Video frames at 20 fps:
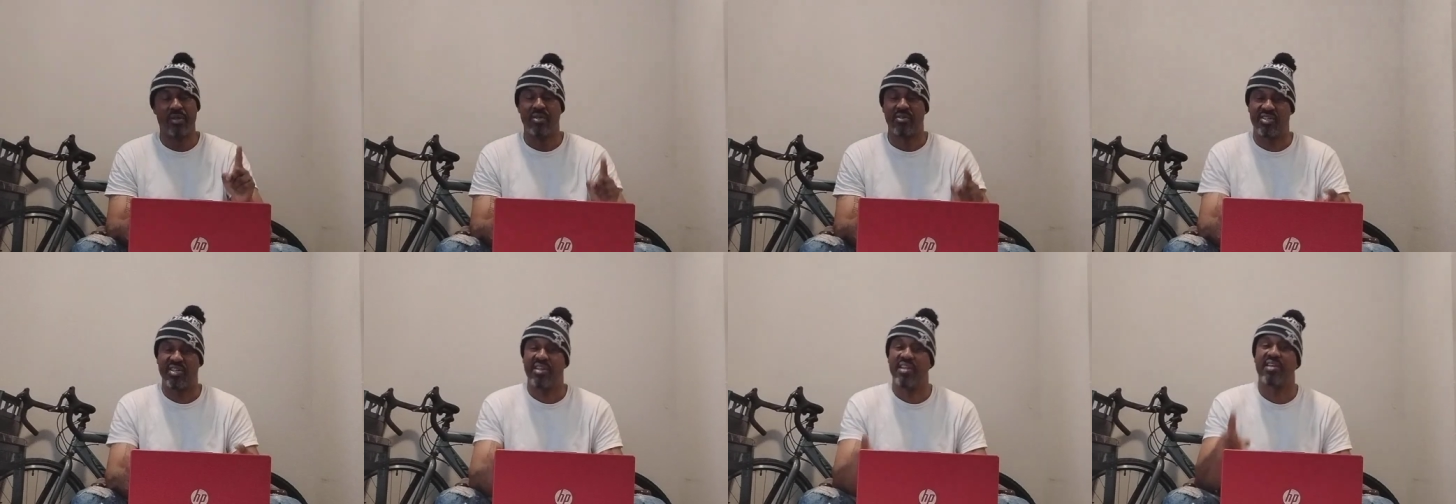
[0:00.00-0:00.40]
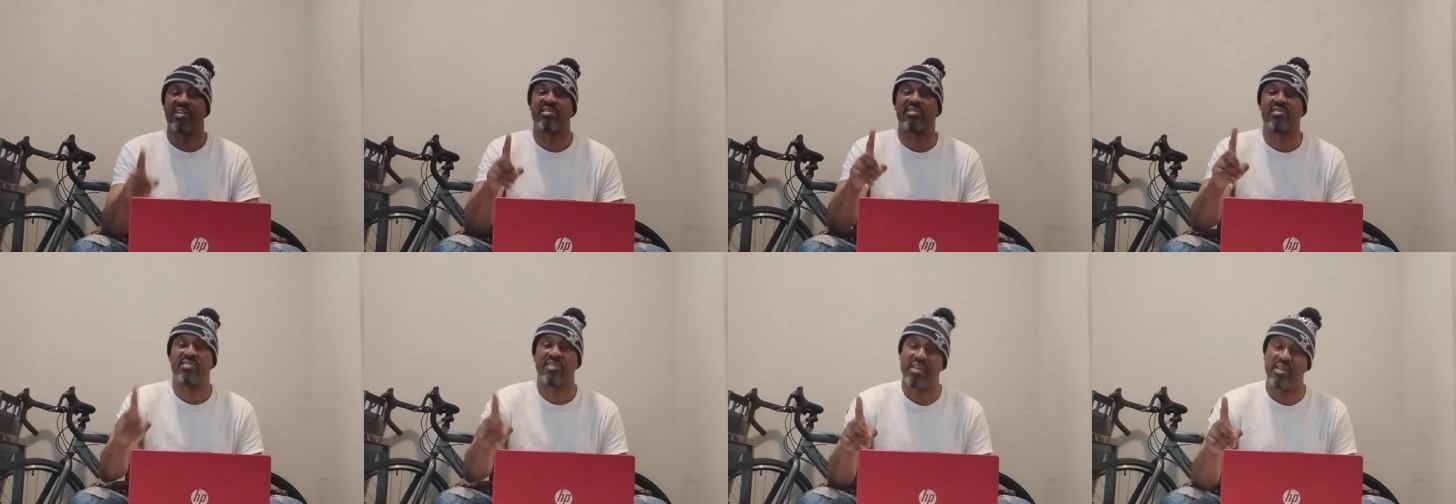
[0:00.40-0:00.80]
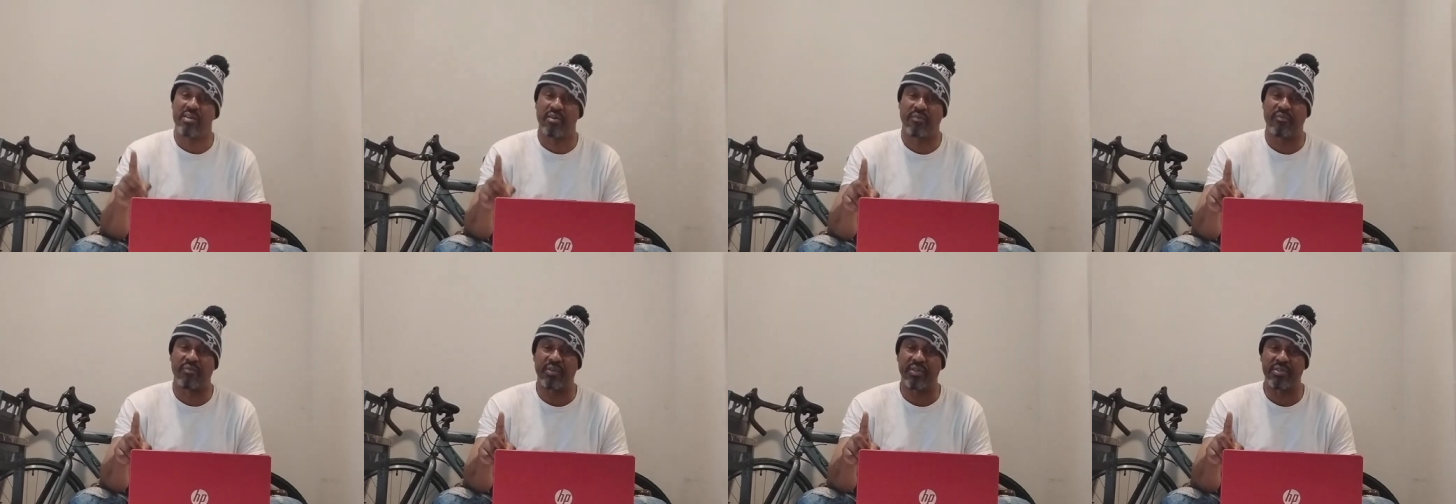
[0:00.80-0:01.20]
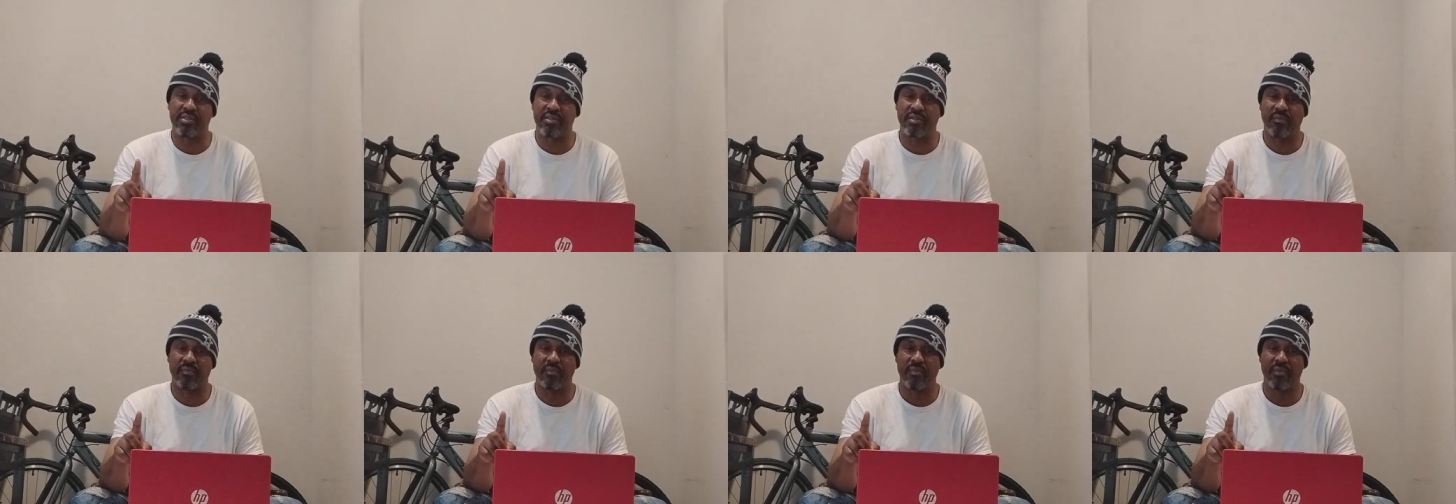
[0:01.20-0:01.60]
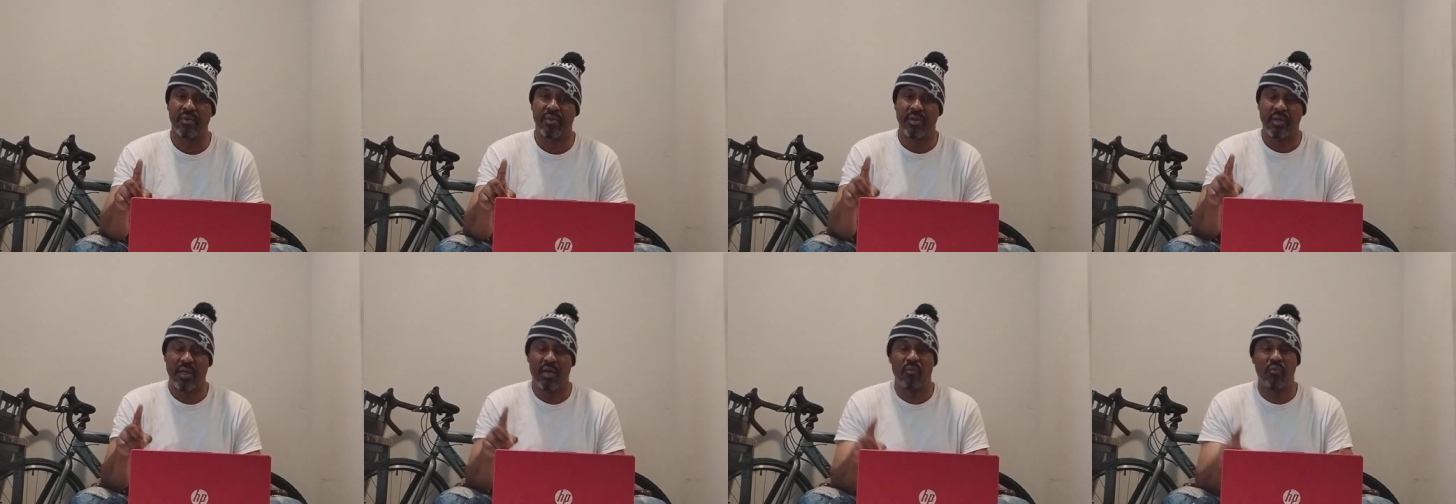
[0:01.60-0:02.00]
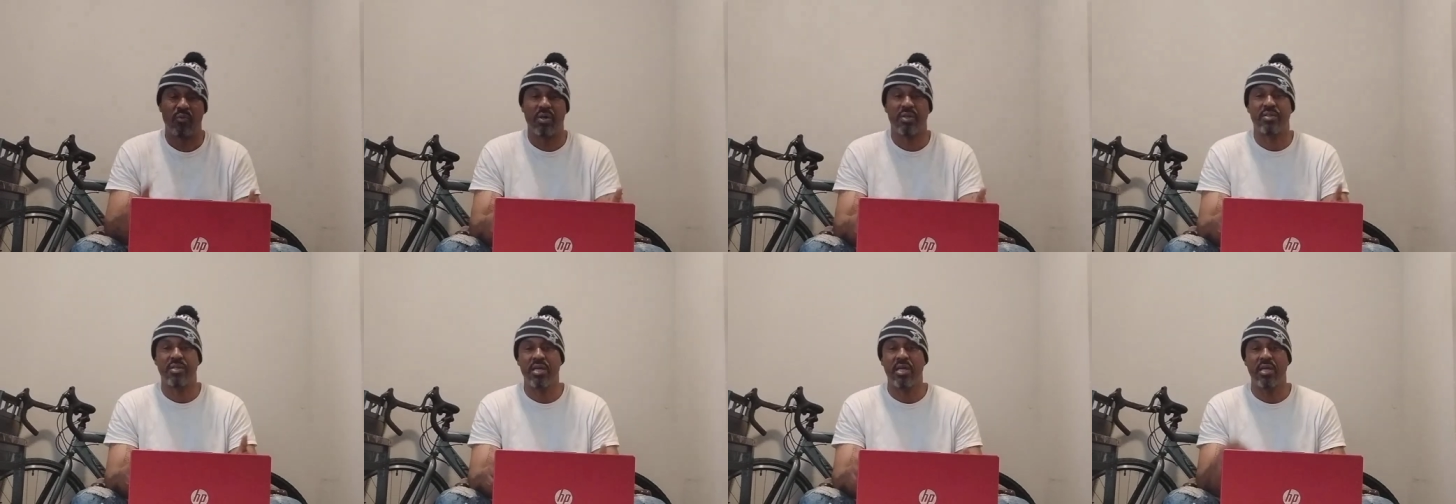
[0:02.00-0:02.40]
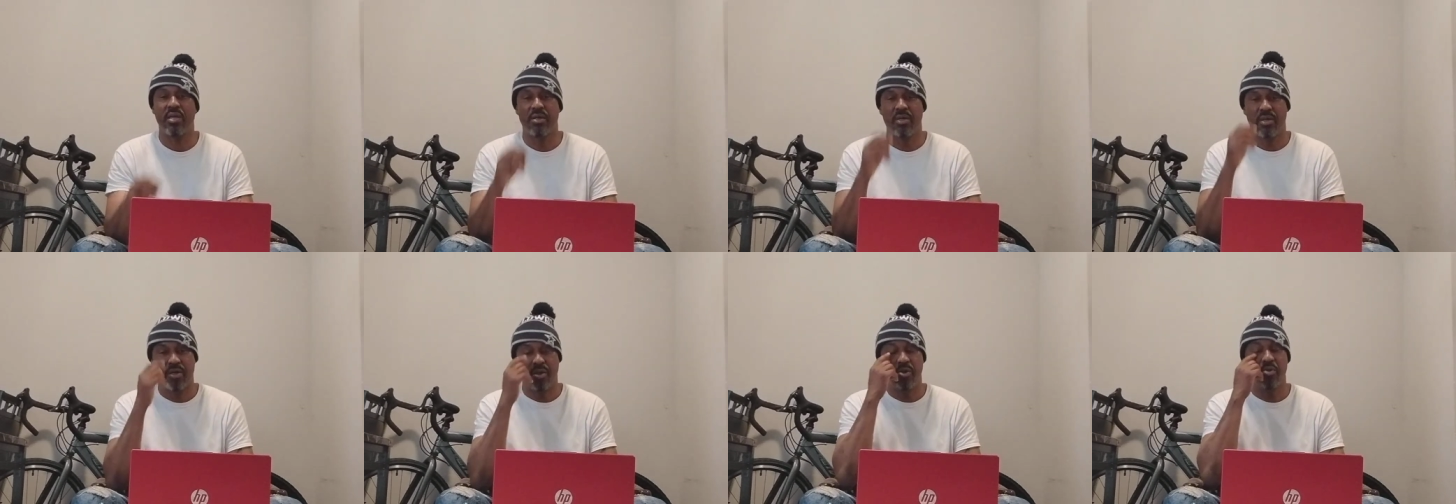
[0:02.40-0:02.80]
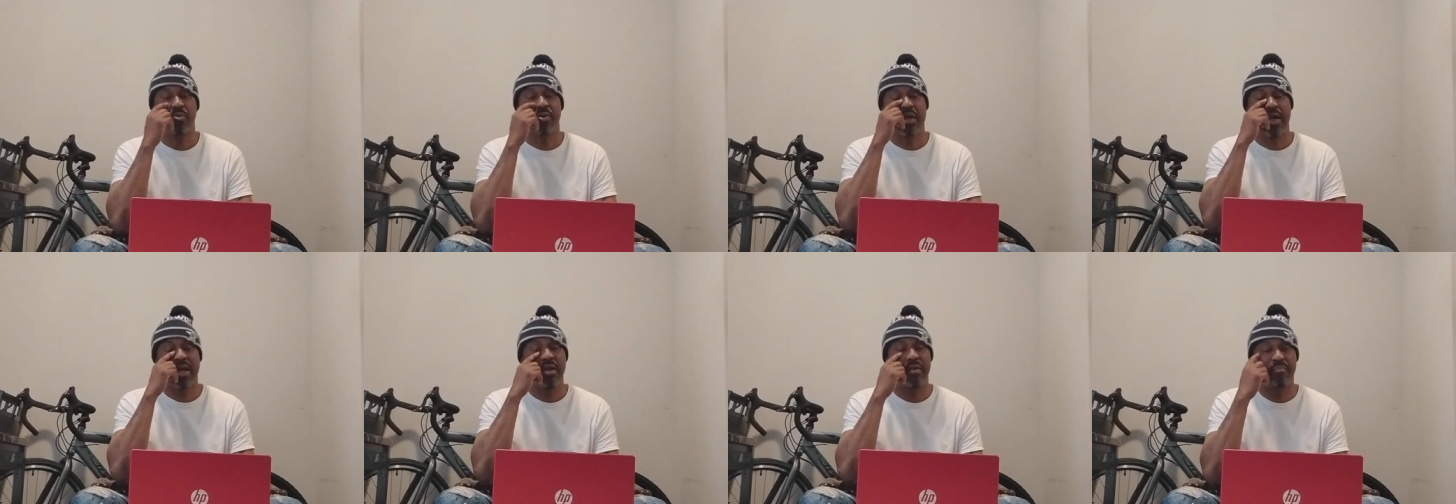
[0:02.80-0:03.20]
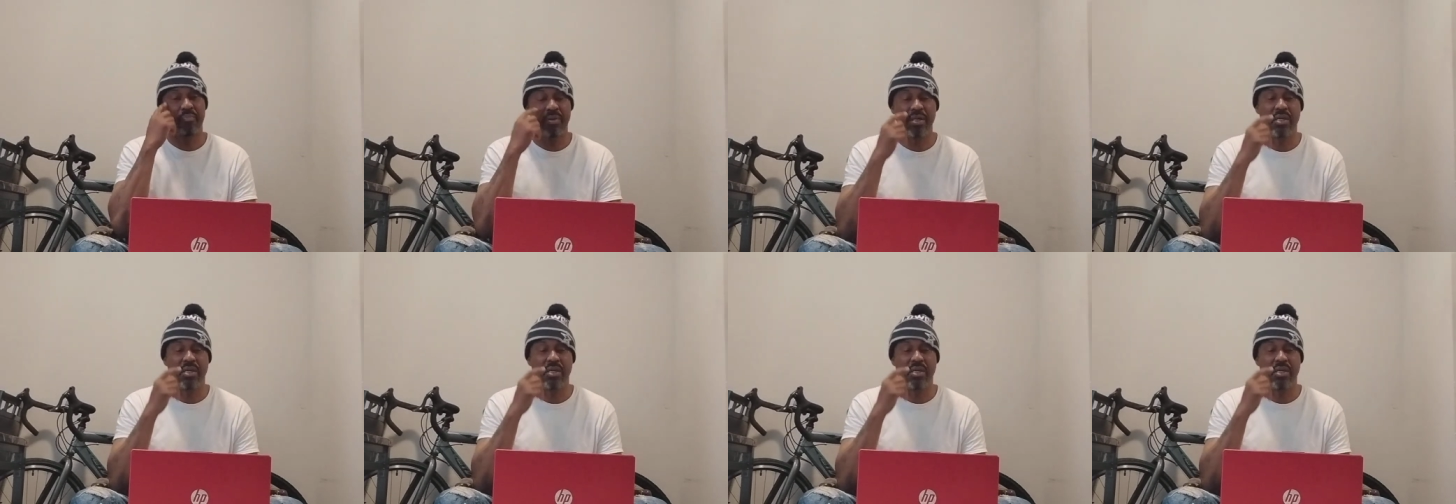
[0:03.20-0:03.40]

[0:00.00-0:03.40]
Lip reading: See, they are selfish. And one thing you can't